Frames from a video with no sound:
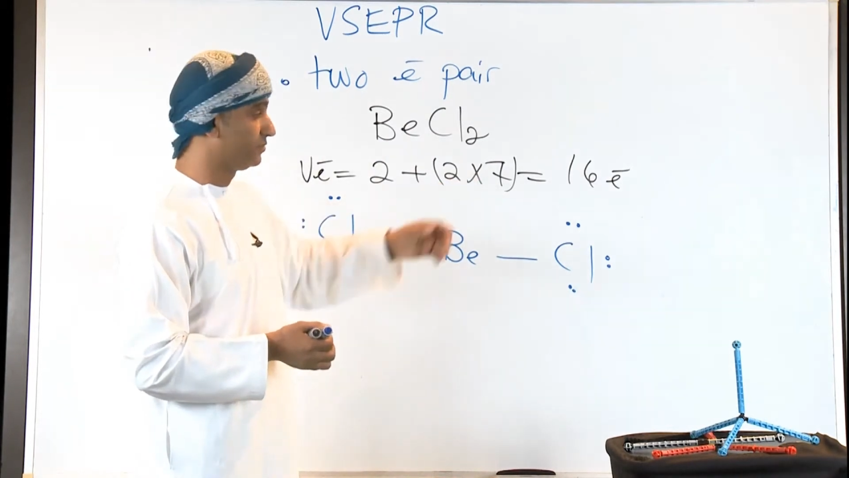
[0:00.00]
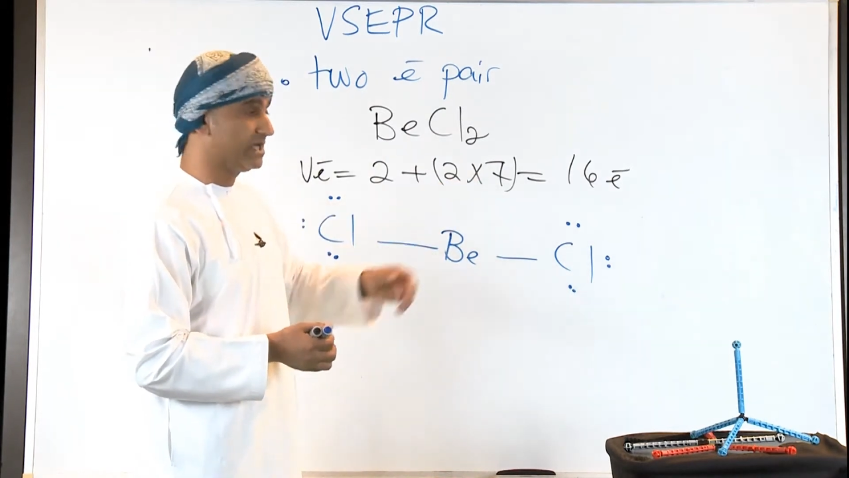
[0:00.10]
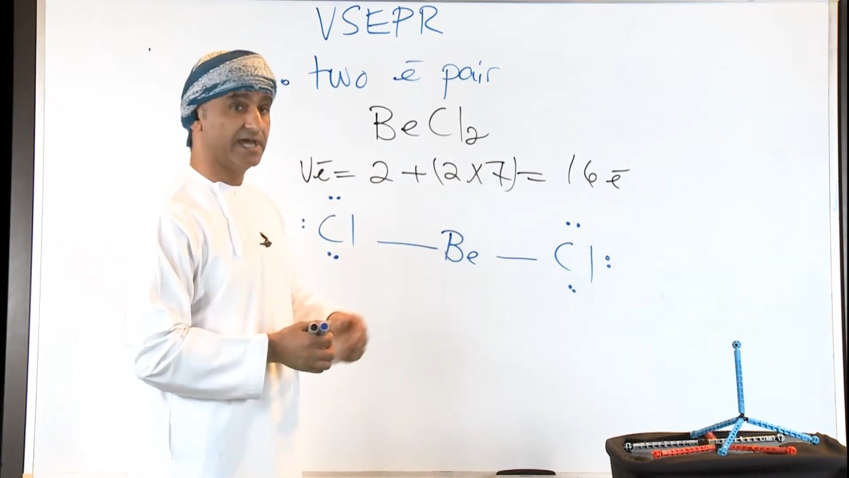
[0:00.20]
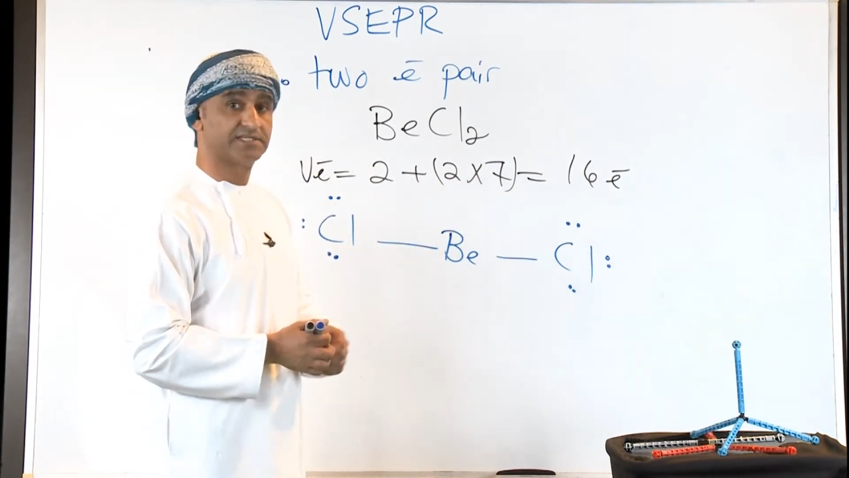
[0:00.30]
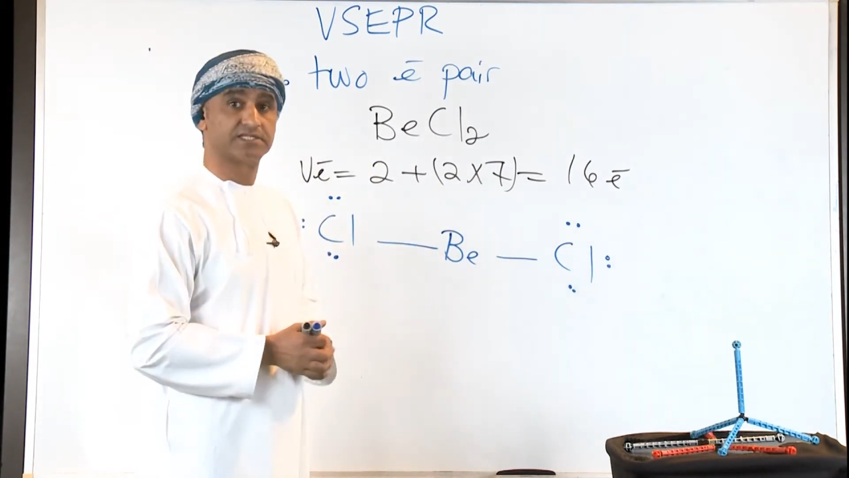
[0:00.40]
we
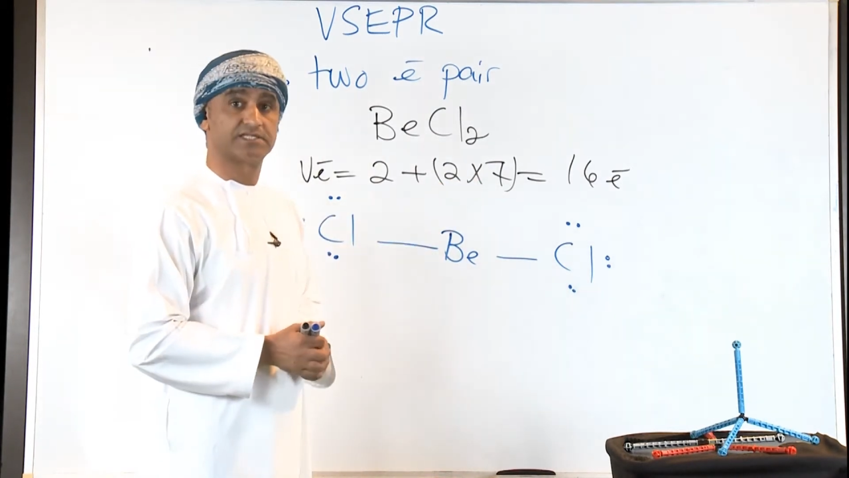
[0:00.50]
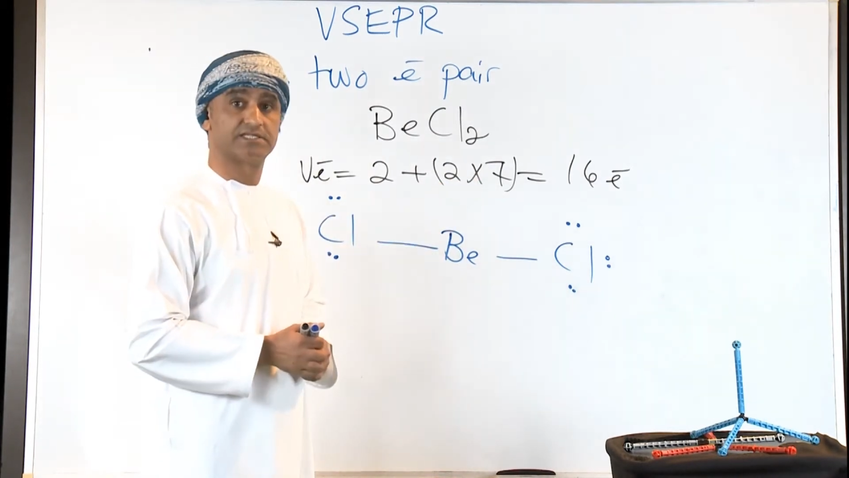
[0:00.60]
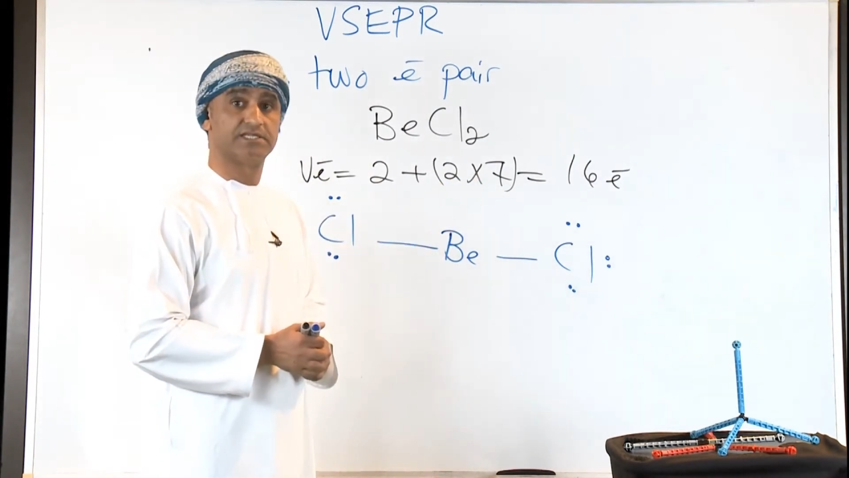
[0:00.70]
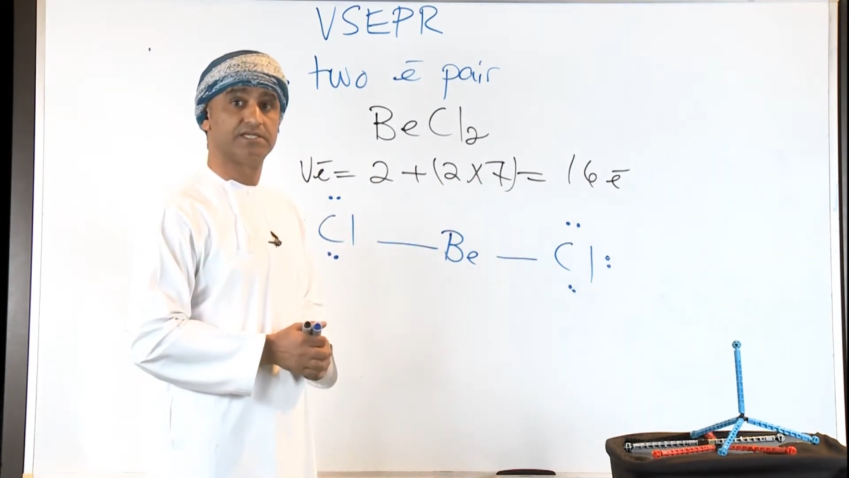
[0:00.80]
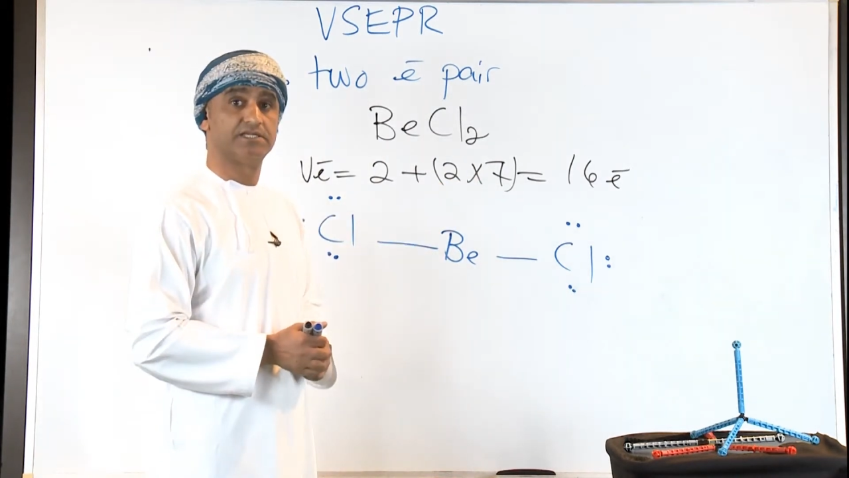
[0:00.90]
have
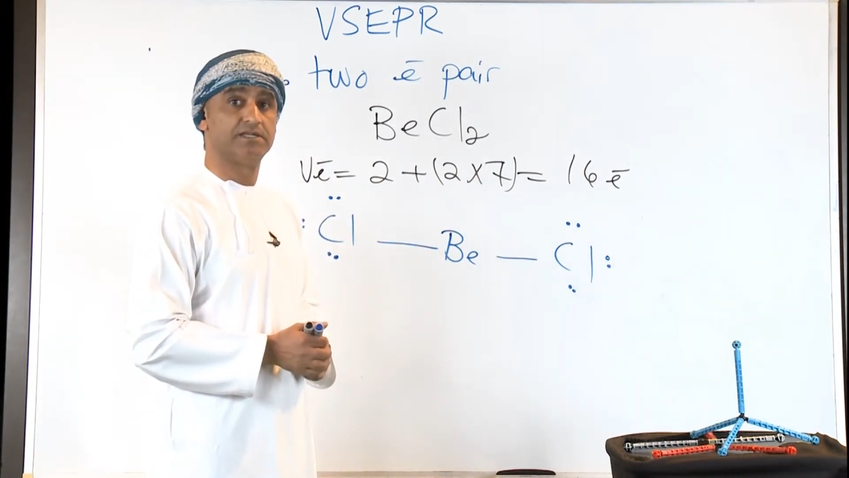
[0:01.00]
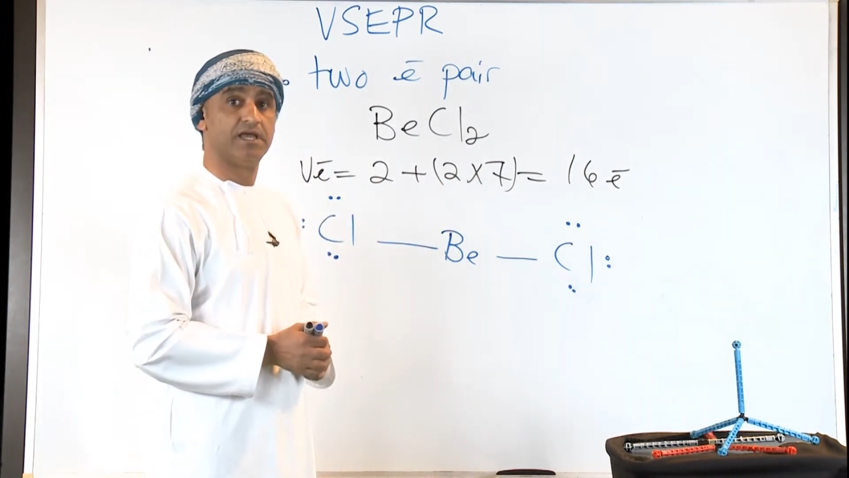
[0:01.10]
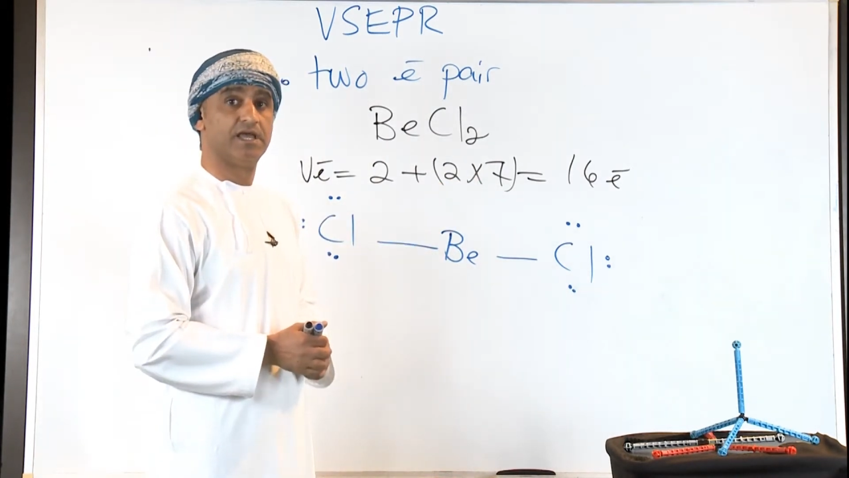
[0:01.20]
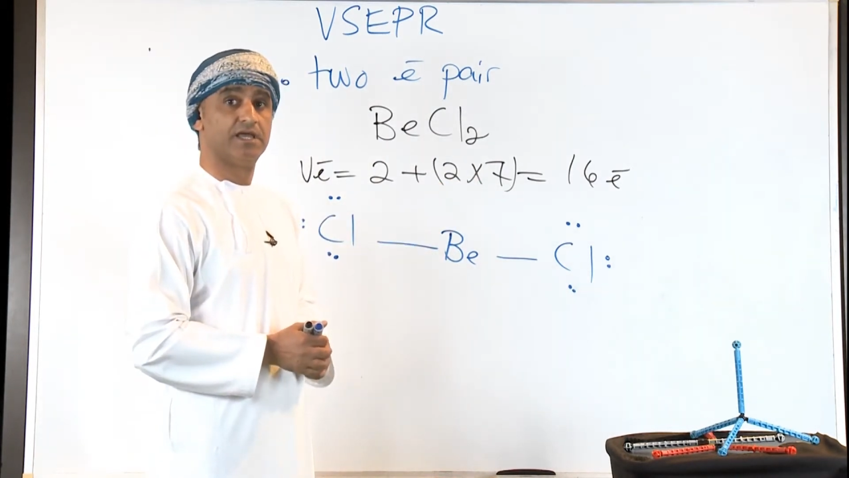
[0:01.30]
16